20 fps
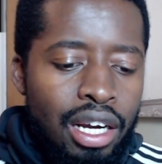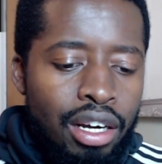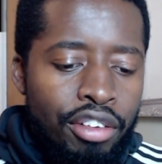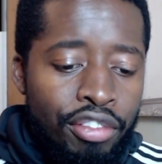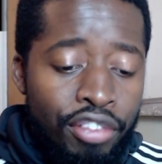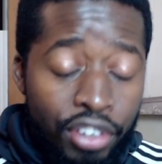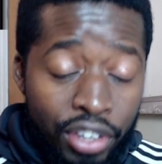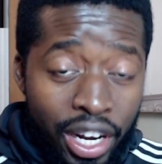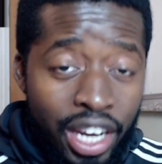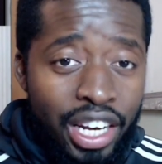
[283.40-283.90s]

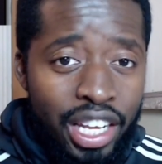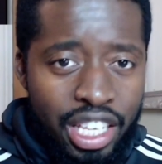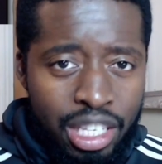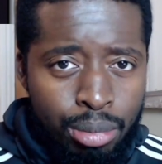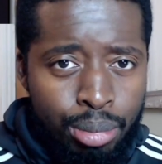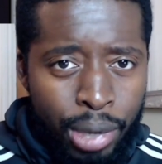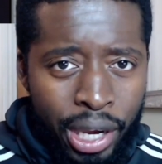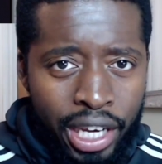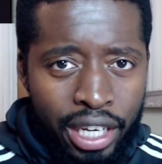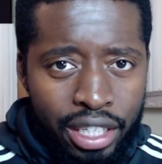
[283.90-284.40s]
Varane is
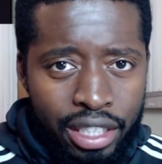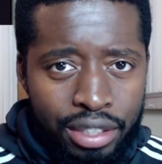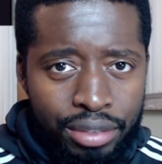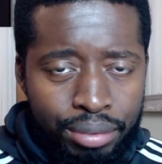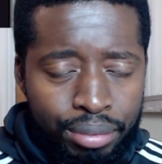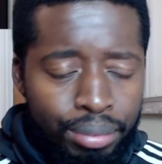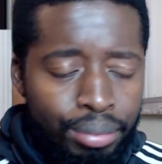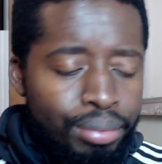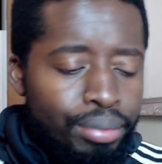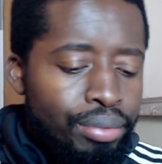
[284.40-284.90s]
back,
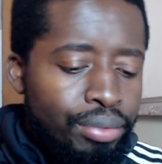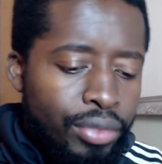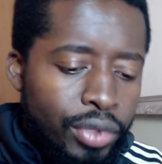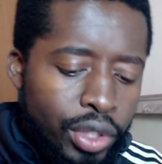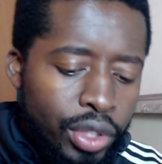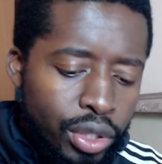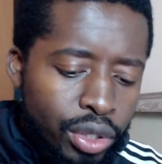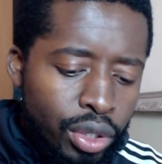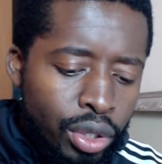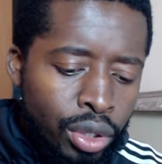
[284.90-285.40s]

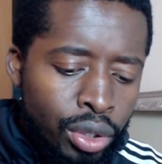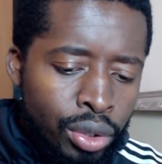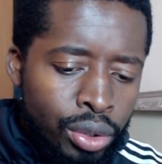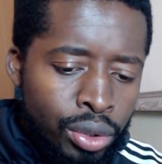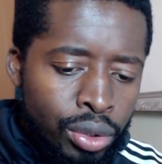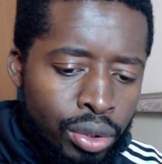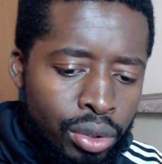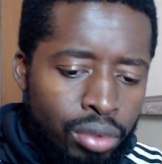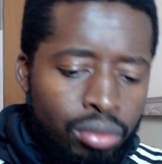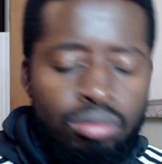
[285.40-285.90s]

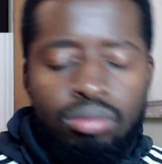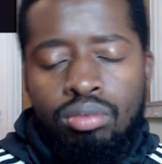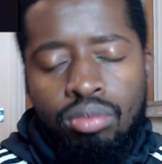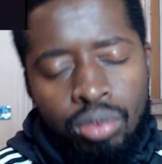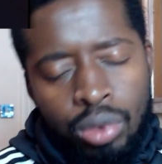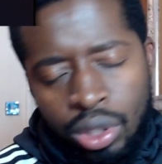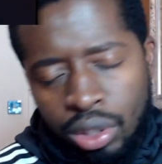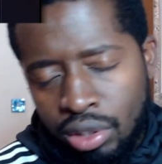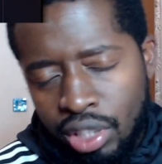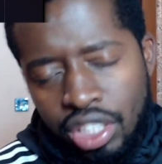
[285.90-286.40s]
so,
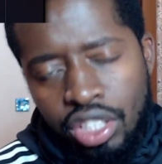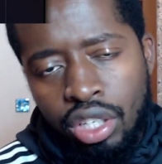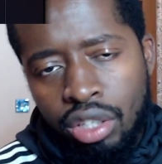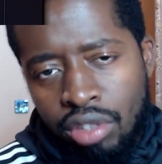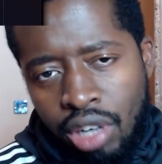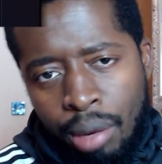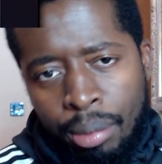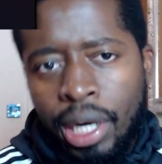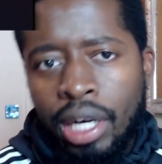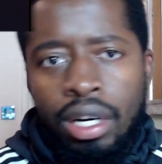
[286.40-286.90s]
well, let's start
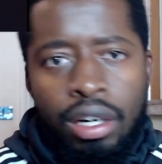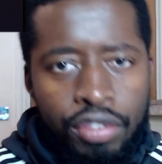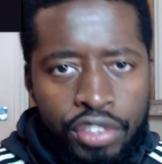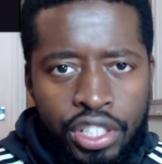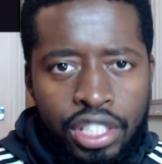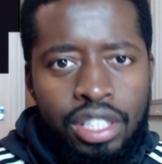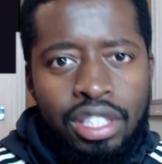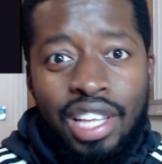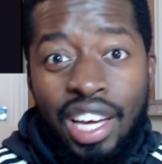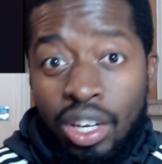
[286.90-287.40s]
right back.
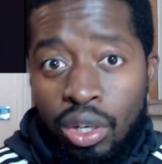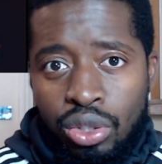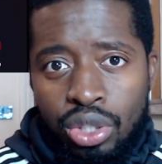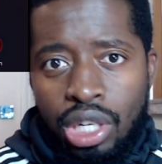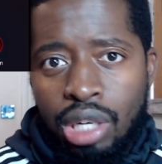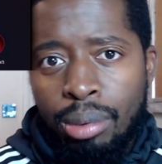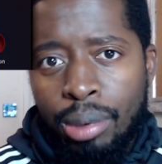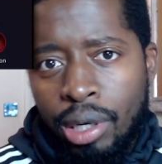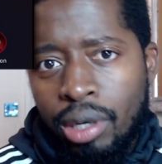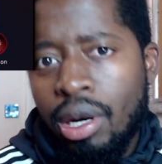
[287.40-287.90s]
Obviously, Dalot's going
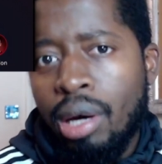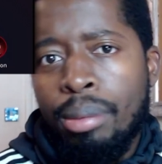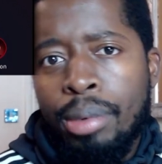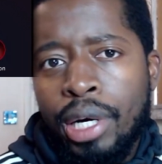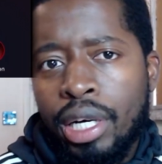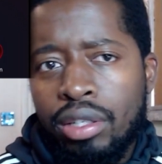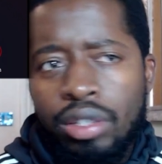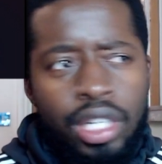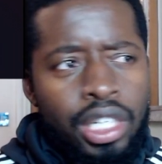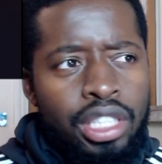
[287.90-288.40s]
to play right
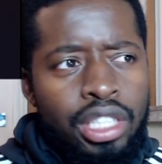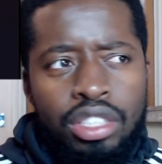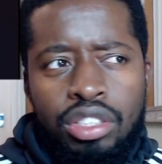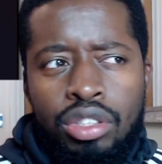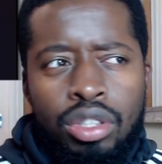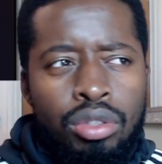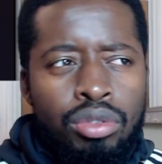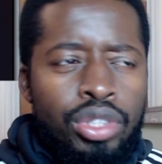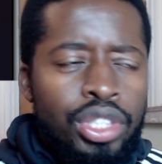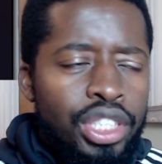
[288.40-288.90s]
back, right? There's no
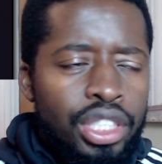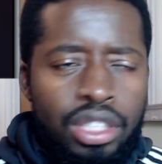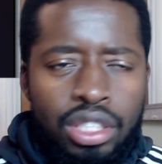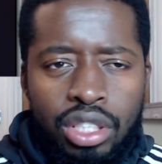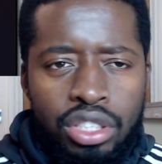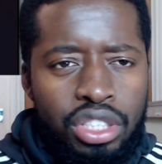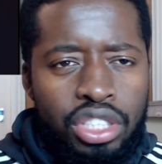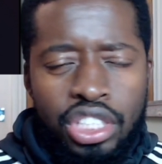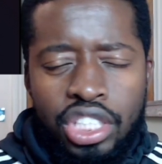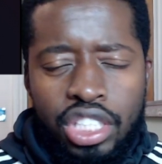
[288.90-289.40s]
reason to
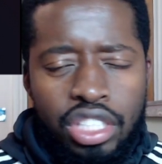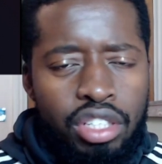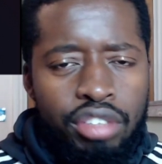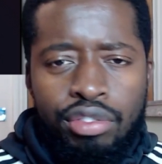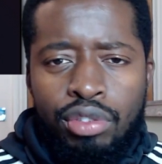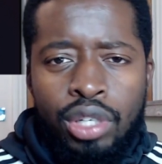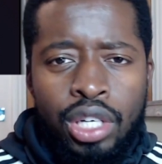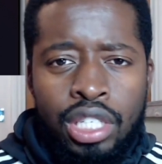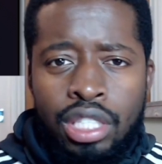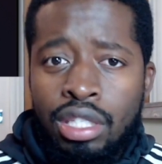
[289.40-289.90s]
suggest
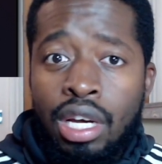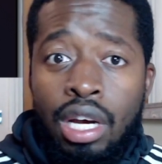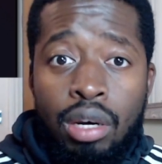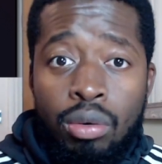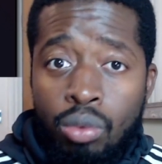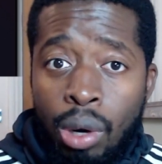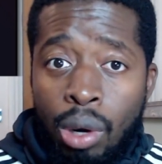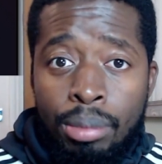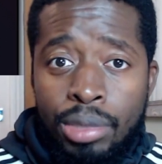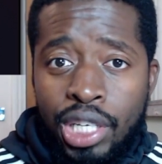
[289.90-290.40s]
otherwise.
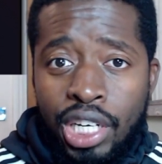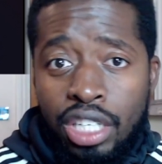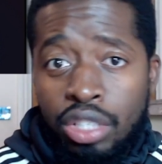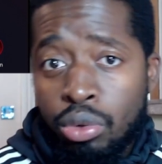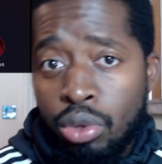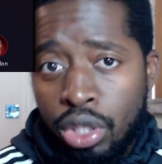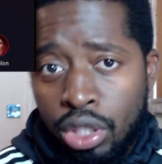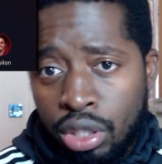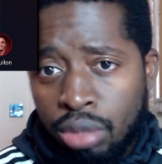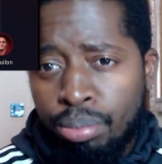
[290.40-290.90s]
Wan-Bissaka's
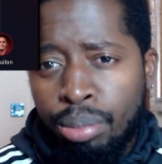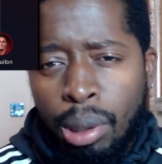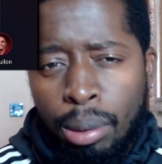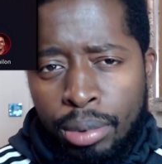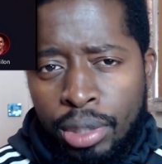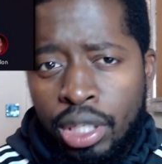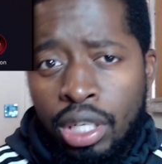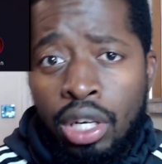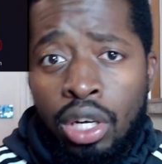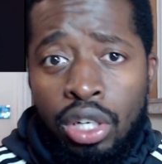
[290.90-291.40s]
one of probably
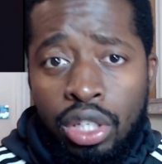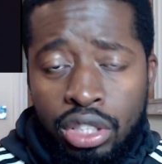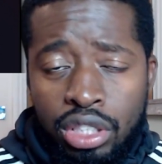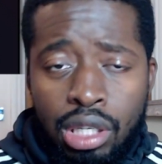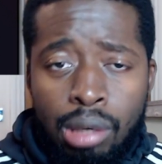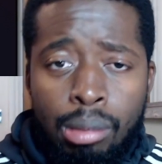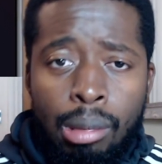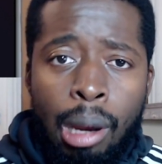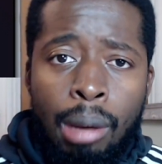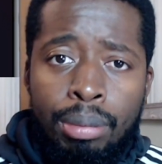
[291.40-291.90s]
the
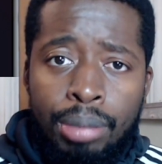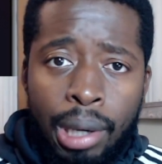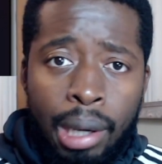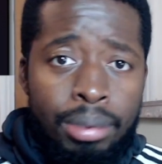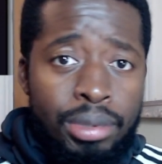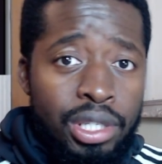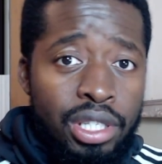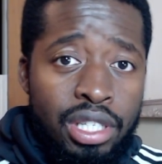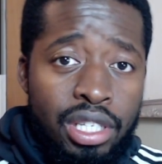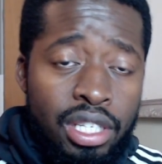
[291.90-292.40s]
longer-term
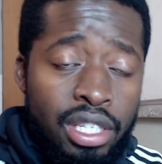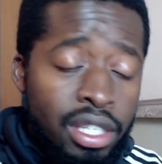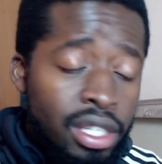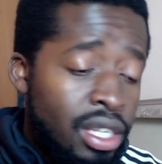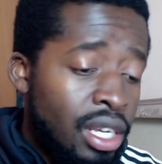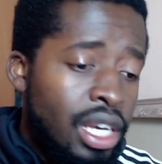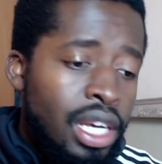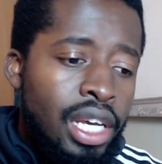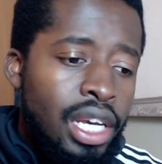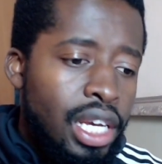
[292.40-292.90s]
absentees.
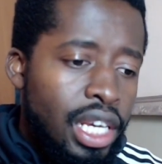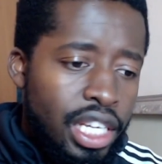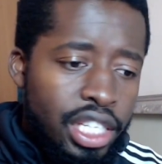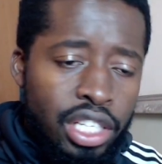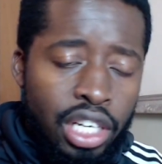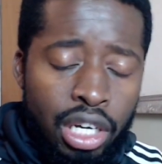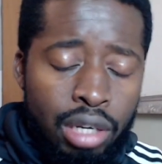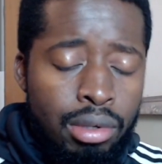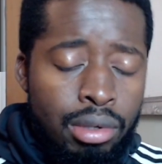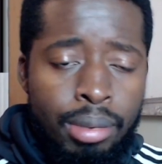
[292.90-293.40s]
He's not
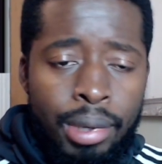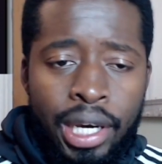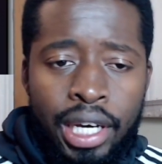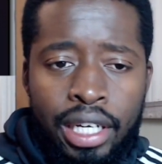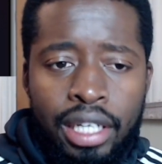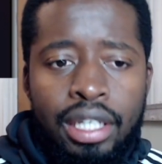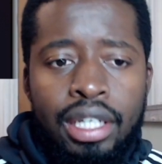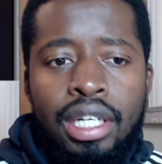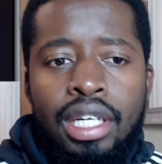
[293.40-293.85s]
going to be back.